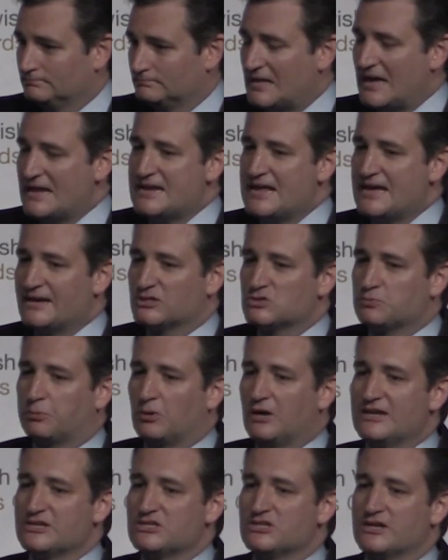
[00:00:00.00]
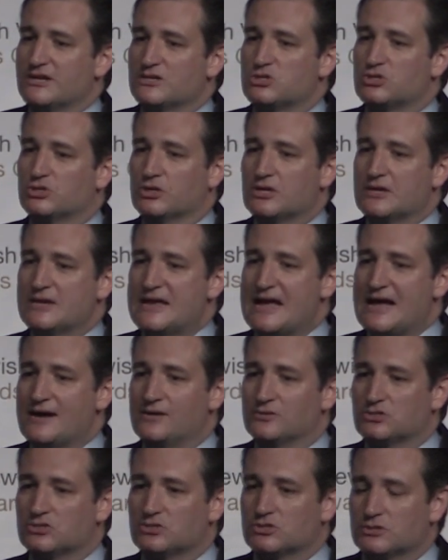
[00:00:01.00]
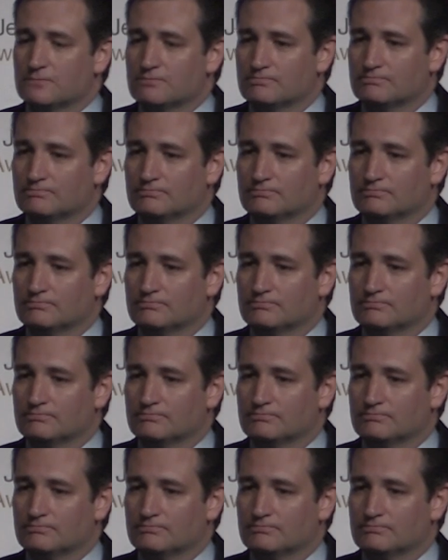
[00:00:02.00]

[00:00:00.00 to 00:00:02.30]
that next president should announce